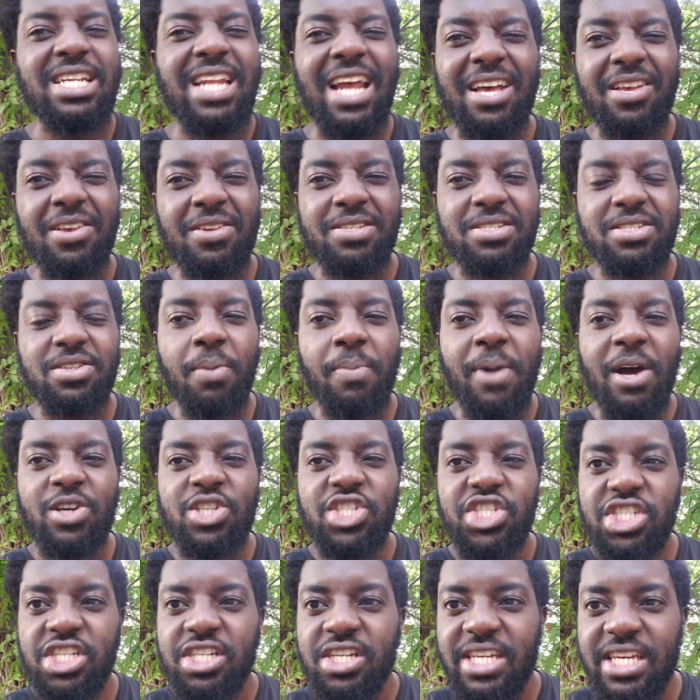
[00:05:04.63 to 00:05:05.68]
Isn't that somehow
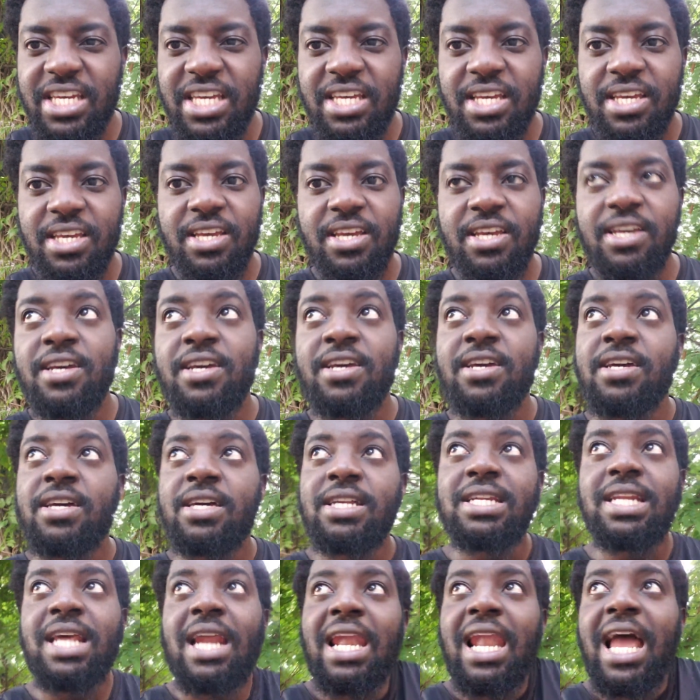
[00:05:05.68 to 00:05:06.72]
shirky?
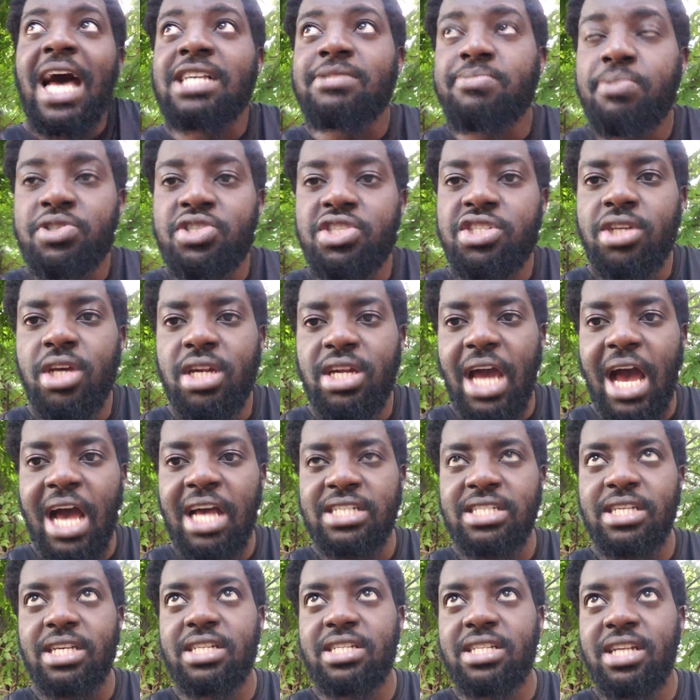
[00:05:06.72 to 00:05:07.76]
The last position, the
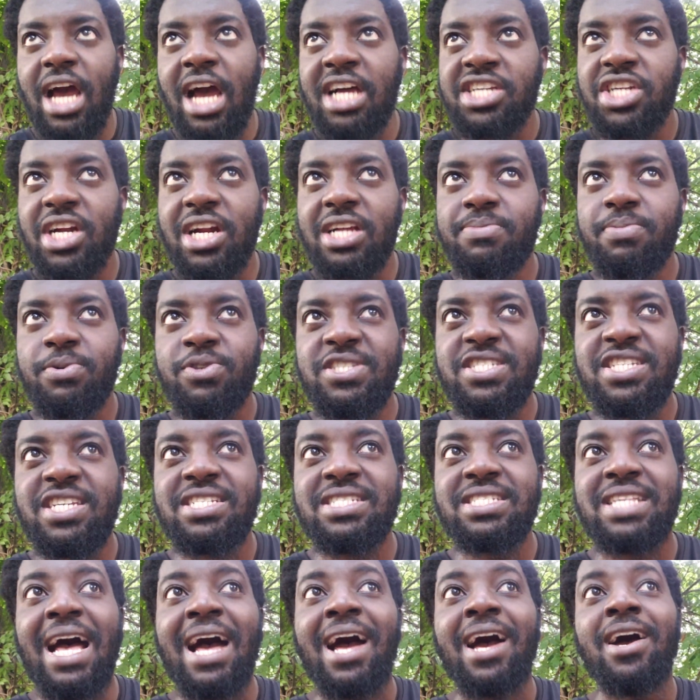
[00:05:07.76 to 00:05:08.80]
Asharite
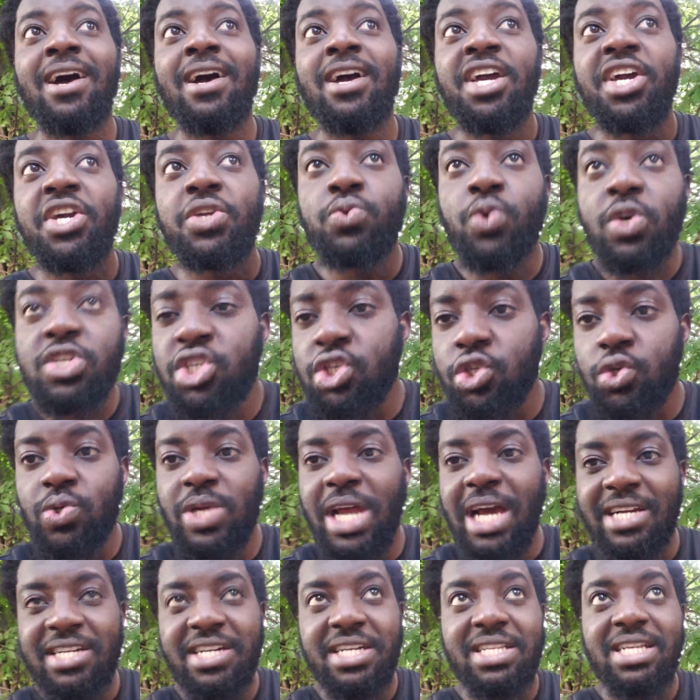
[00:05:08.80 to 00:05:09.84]
position, is that it wasn't
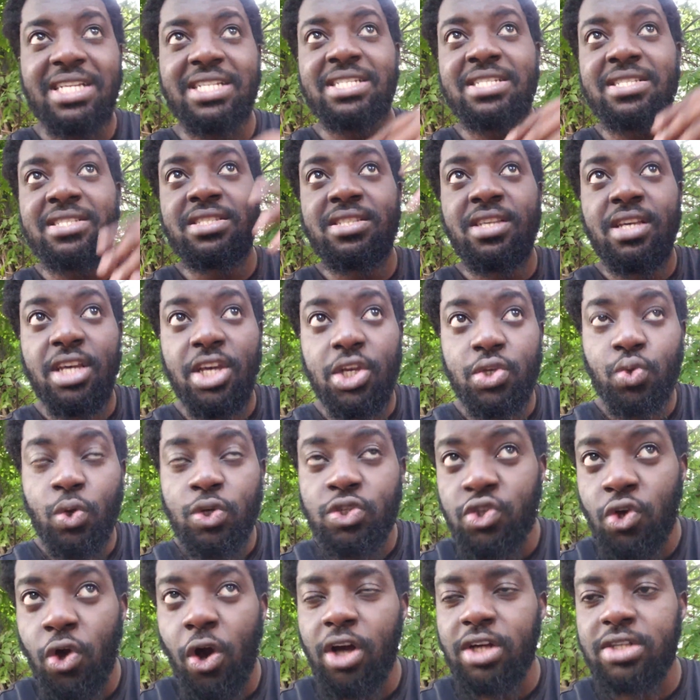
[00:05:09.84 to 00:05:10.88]
you that created it, it
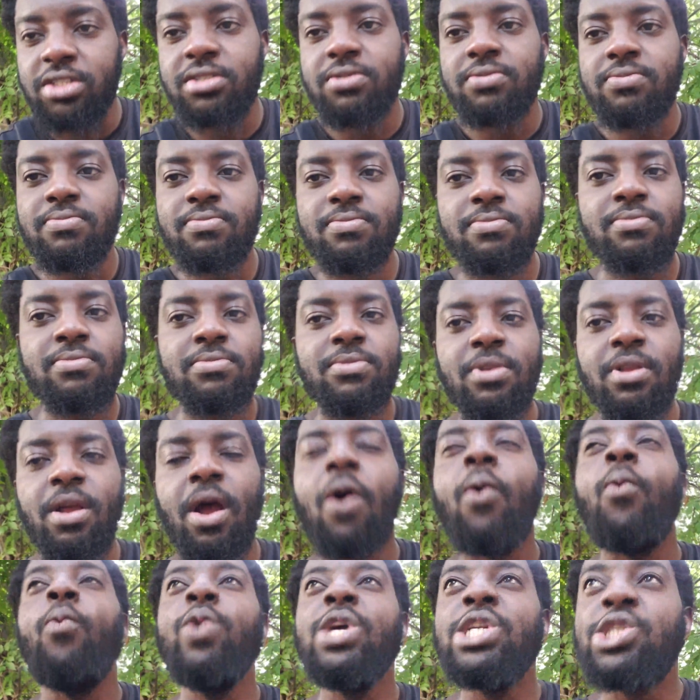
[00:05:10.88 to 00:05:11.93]
was God.
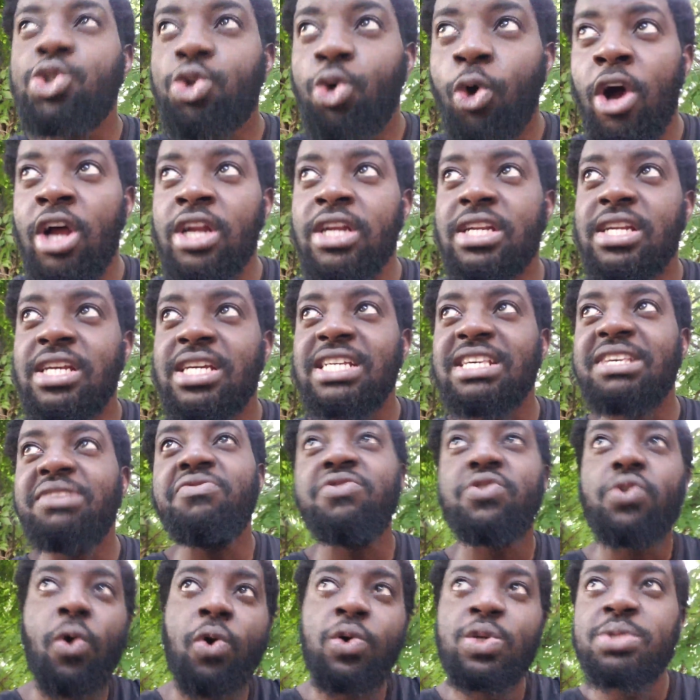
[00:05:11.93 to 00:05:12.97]
Which one
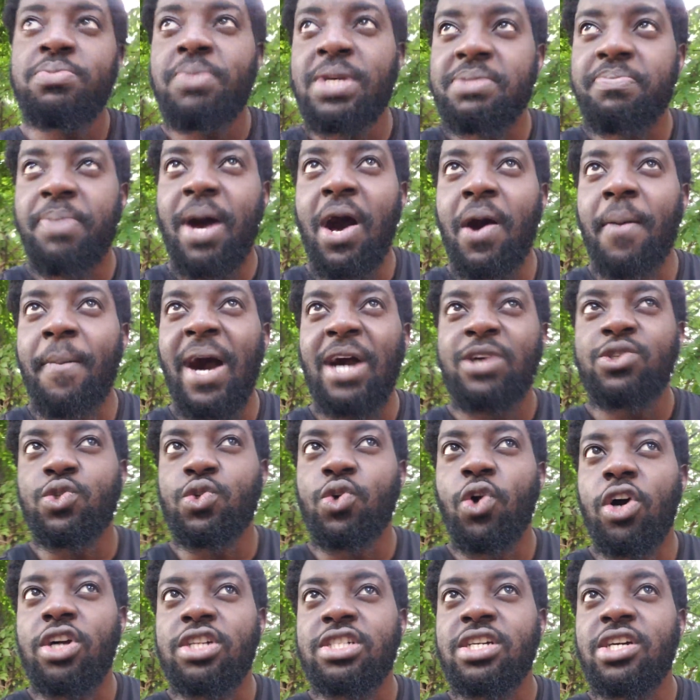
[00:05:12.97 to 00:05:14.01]
gives ultimate power back
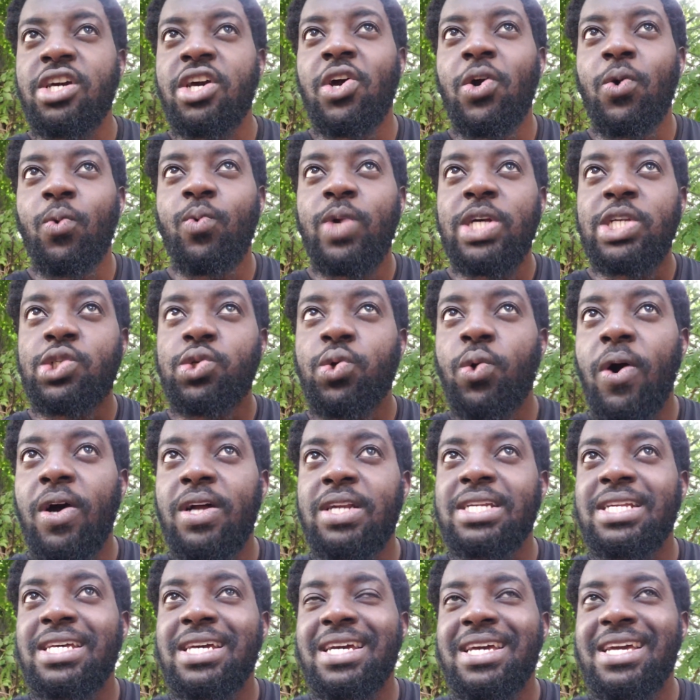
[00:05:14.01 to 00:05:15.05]
to God? Which
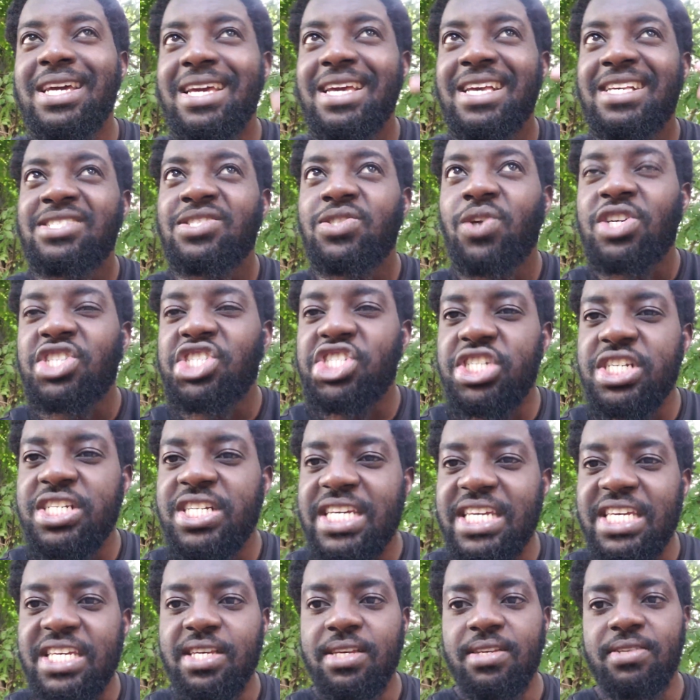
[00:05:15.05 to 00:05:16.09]
one is not
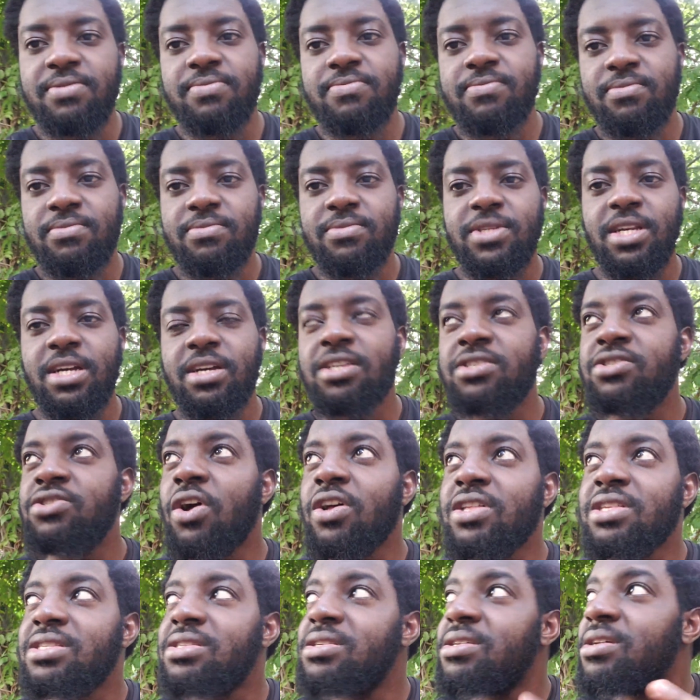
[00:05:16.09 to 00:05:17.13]
shirky? It's
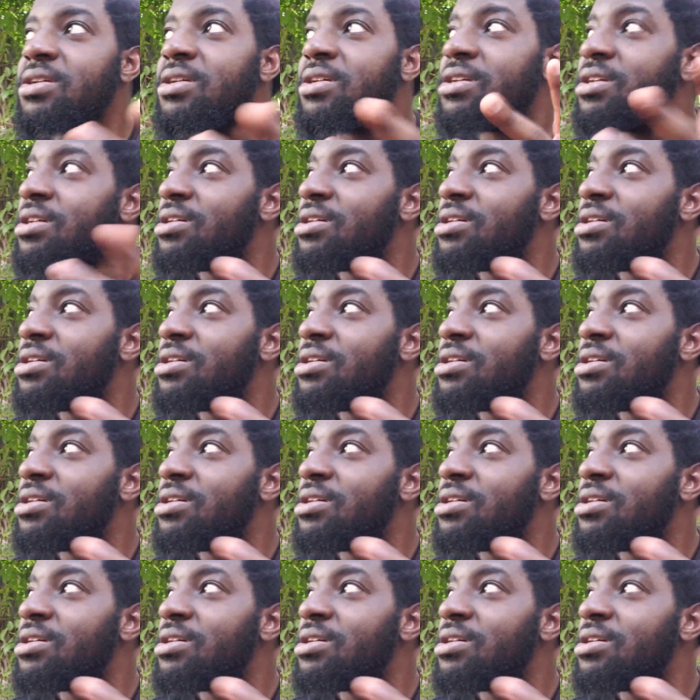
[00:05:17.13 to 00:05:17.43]
not